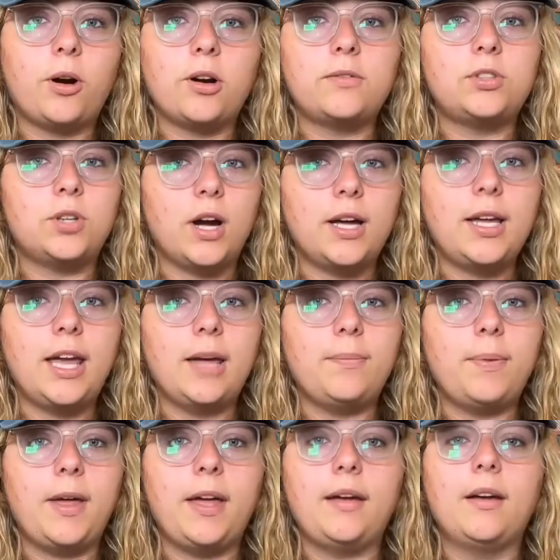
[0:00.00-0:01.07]
of dry
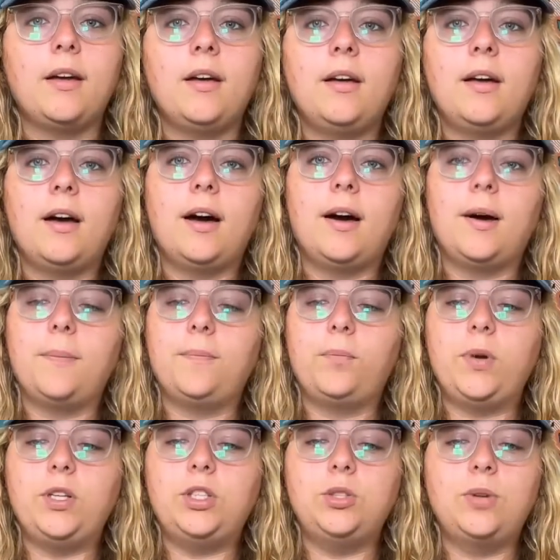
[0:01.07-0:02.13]
camping.
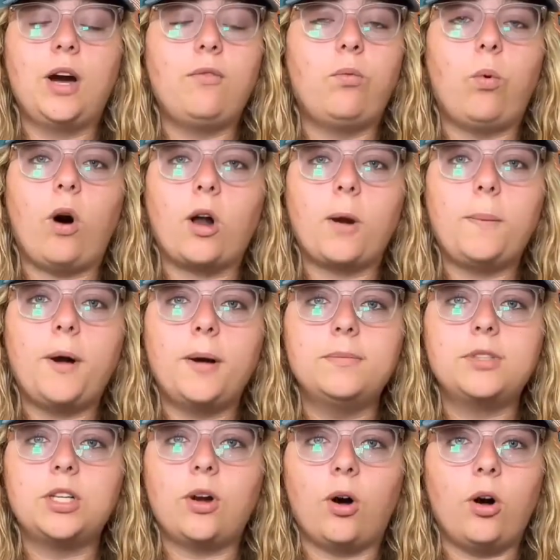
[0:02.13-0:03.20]
We do have water
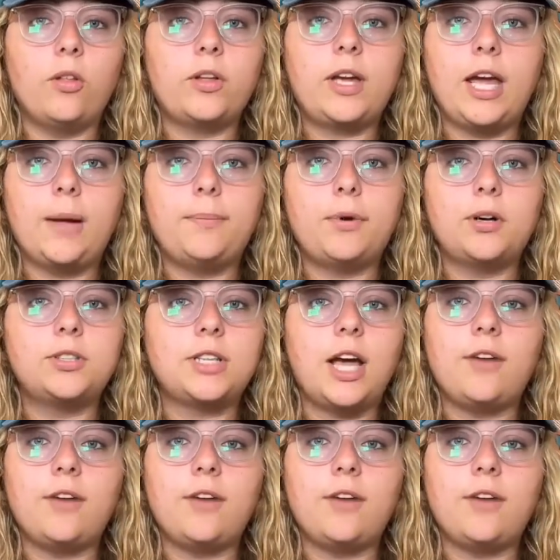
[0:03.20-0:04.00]
pumps in all the campers.